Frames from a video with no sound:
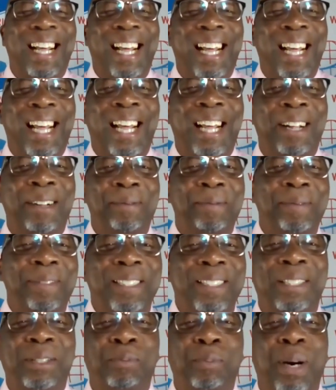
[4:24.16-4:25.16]

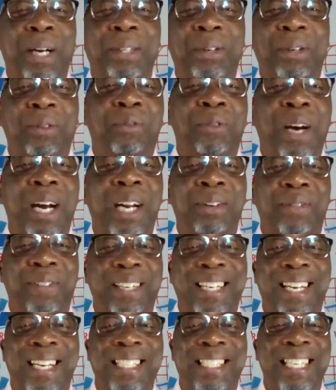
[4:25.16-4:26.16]
That's part of
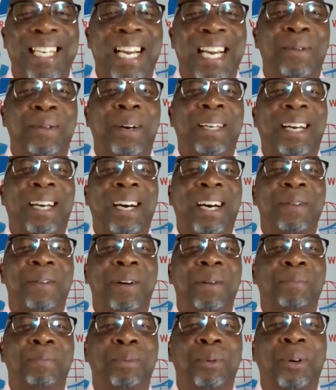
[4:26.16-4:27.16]
advertising
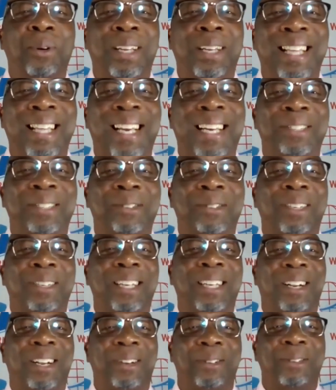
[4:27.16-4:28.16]
our book there,
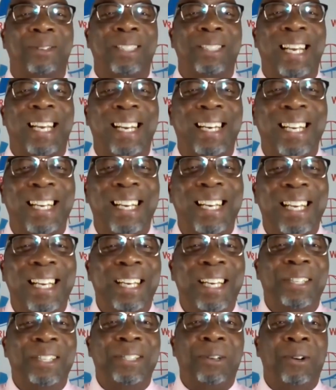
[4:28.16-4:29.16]
Dr. Claudelle.
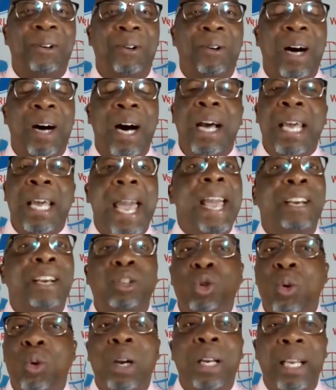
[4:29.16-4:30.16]
So
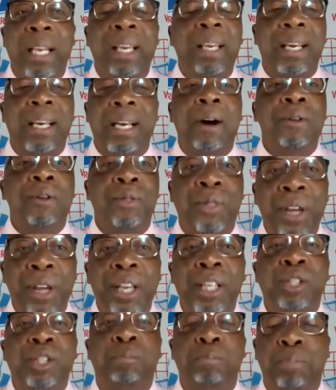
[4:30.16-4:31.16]
actually,
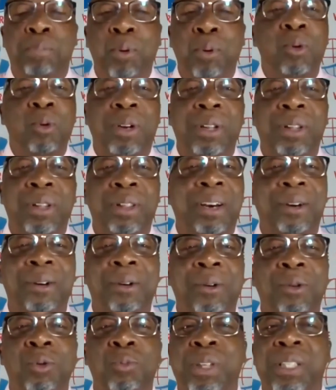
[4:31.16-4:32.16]
this book,
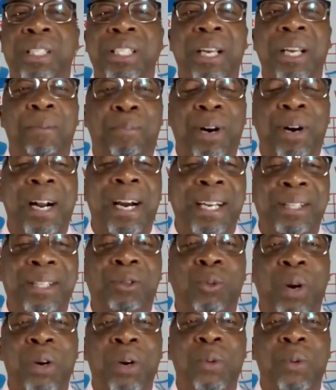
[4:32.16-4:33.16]
you'll be
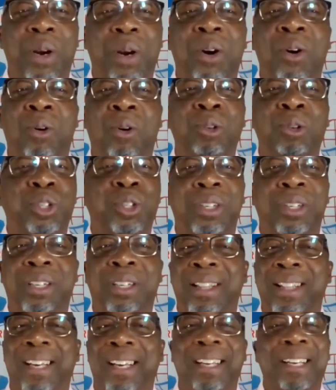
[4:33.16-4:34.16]
surprised when we launch it.
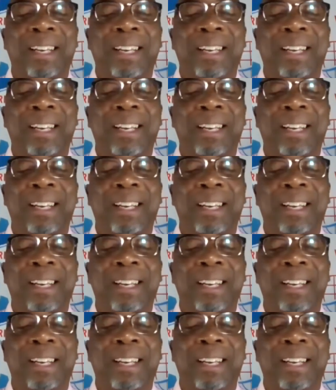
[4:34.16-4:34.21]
